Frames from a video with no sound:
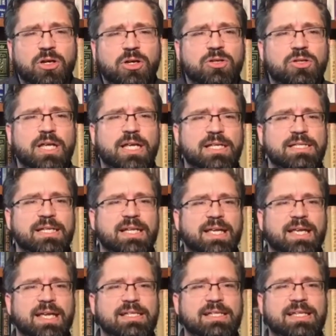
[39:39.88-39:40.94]
Isn't
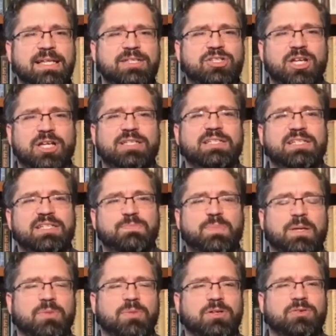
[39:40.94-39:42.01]
it just as
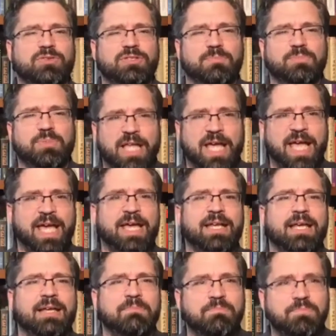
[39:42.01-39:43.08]
biblical to plan
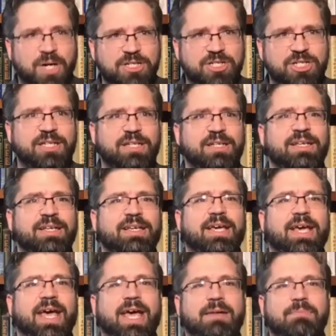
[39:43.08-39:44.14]
and budget
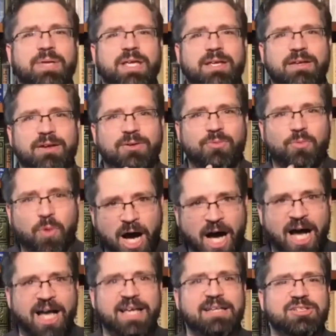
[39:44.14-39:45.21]
and be
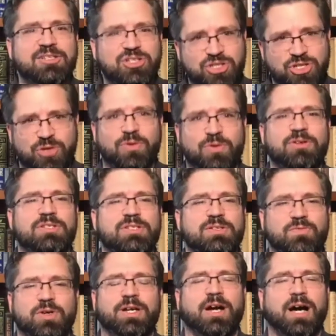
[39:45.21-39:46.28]
wise stewards of
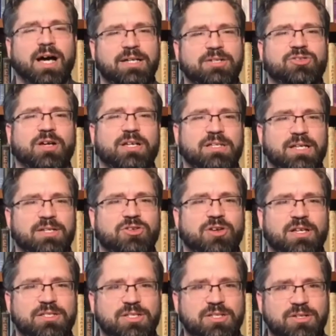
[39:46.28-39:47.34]
what God
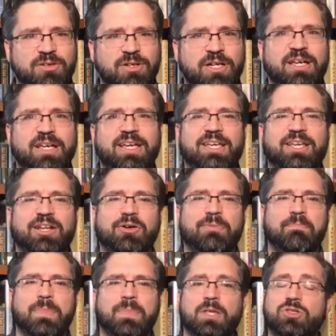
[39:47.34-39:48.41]
entrusts you? You know,
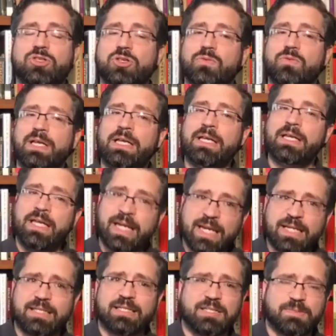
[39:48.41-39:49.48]
do we need
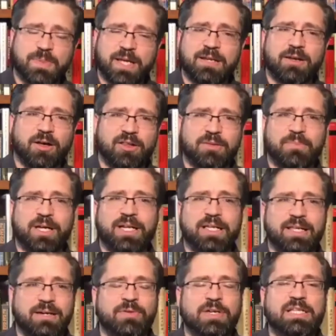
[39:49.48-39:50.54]
to spend all the money
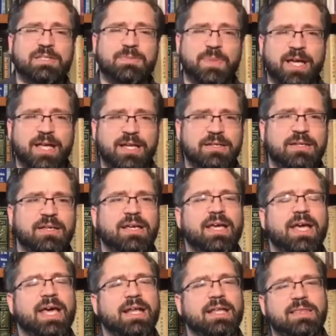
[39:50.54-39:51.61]
that we spend?
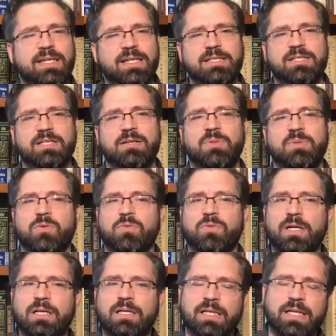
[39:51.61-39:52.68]
And I think it's going to be a
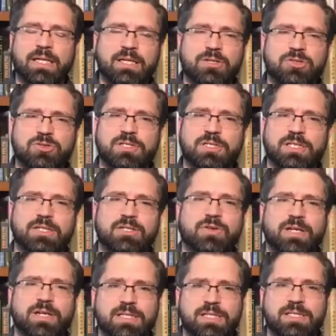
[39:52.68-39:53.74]
really interesting
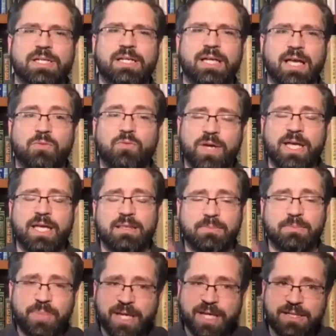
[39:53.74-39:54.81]
transition. Again, we, the
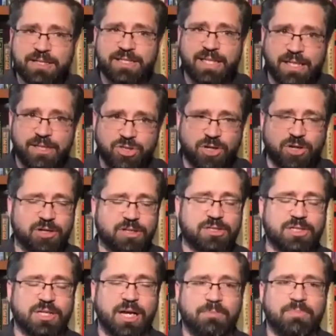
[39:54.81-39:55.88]
Big C Church,
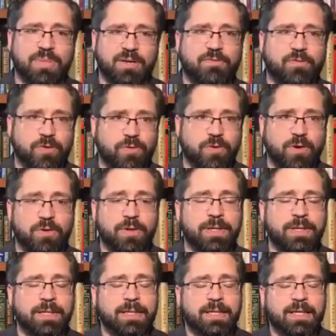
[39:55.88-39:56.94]
not Bedford Road.
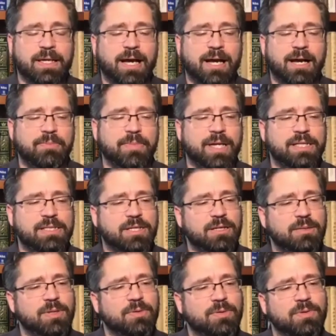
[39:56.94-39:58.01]
It's going to
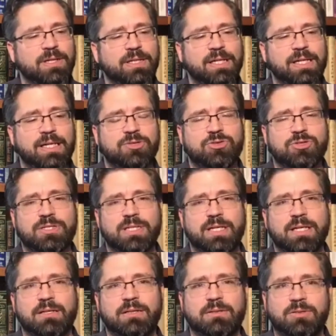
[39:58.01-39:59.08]
be a really
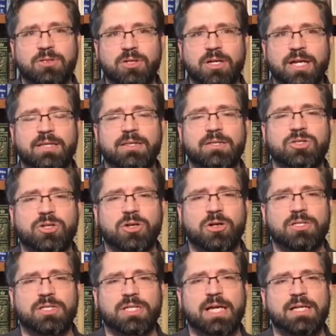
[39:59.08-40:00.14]
interesting look at the
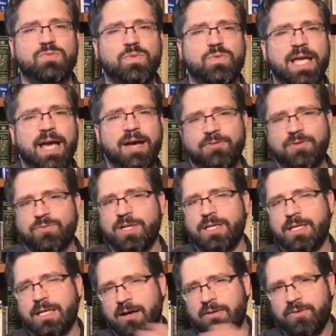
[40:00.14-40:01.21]
church as we have to
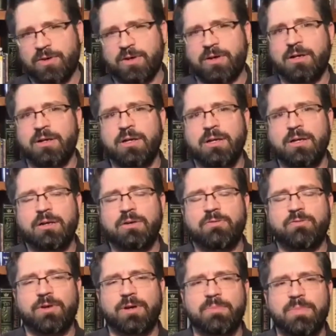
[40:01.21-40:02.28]
recover
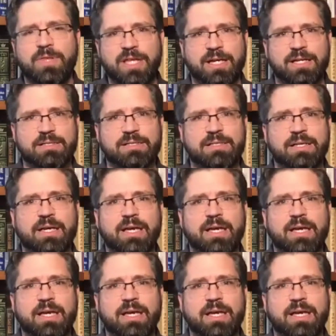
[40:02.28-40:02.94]
from this.